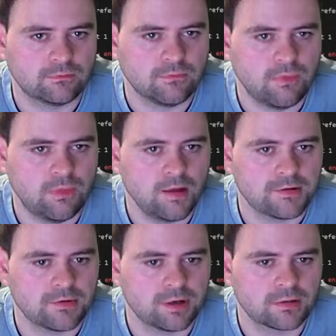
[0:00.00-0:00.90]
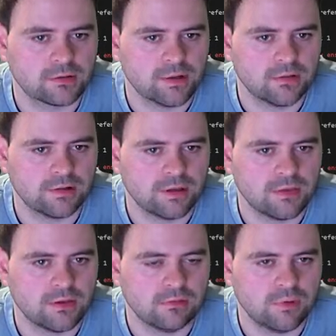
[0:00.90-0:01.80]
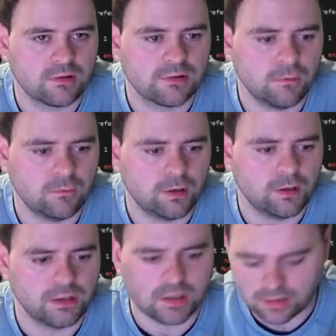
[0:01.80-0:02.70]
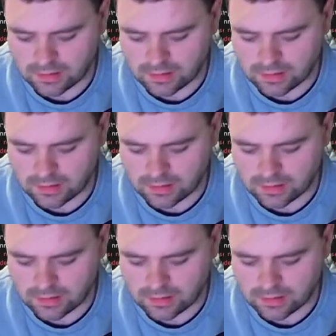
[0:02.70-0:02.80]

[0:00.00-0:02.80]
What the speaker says: that directory, isn't it? That's why it's not finding it, I